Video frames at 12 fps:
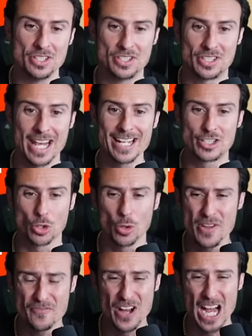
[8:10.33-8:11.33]
Saints,
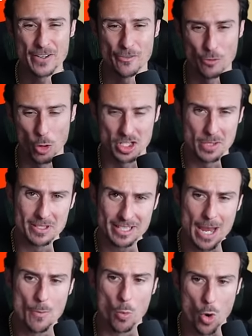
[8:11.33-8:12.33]
35 to 14. This
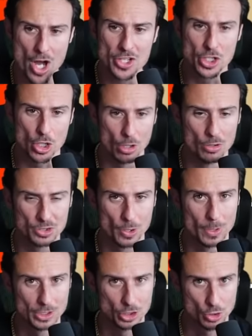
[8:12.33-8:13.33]
game was closer than
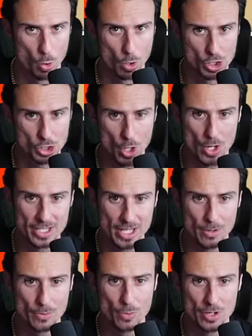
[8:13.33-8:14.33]
what the score showed. It
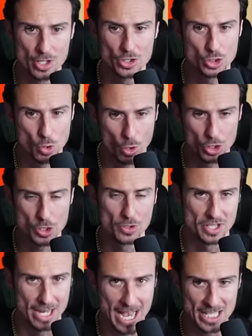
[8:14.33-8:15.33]
didn't, you know, the score
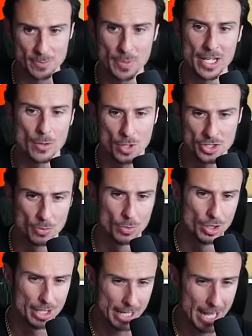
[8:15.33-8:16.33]
shows an ass beating. Was it
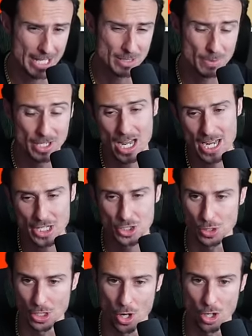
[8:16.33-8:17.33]
really an ass beating? I guess
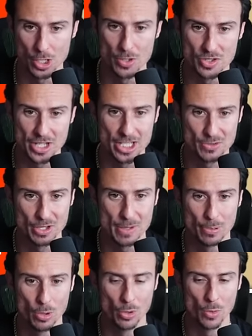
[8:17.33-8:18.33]
you can argue the Saints really
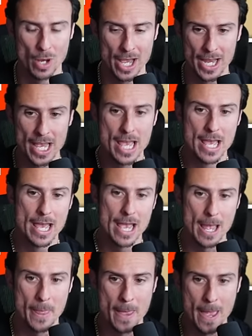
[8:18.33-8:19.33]
pulled away
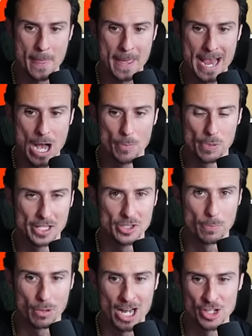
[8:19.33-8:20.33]
and and they outplayed the
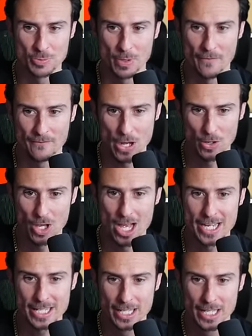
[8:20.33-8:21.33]
Browns, but it felt
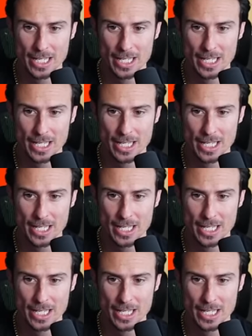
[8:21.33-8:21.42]
like